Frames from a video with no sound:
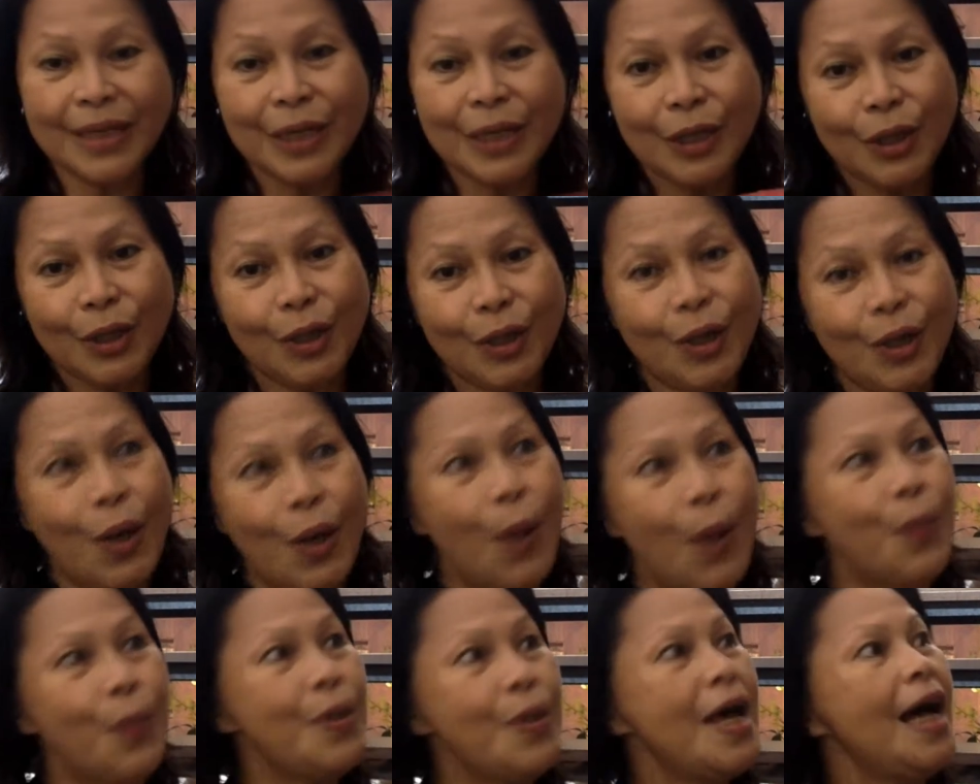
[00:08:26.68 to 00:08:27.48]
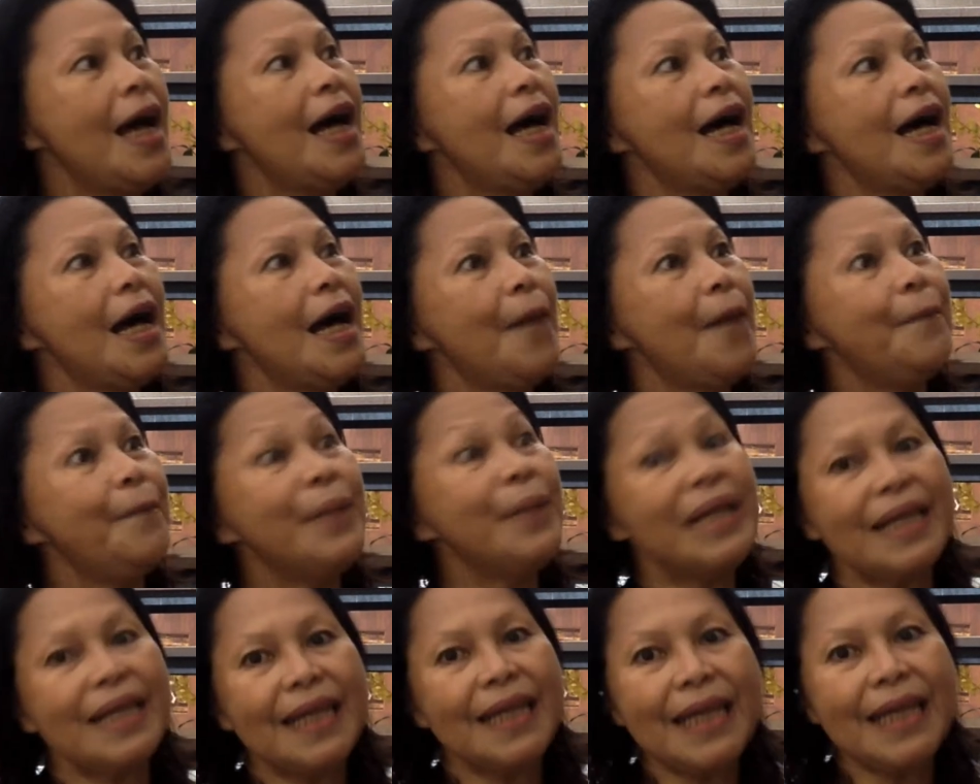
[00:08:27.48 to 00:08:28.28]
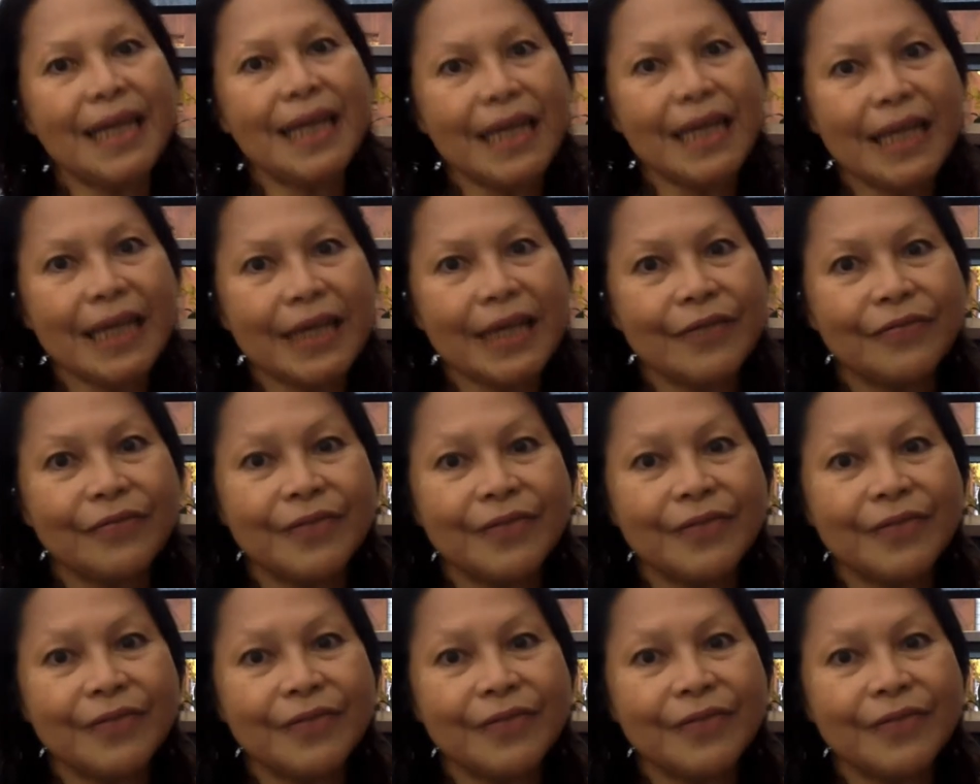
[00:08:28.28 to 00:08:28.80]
you know, belief.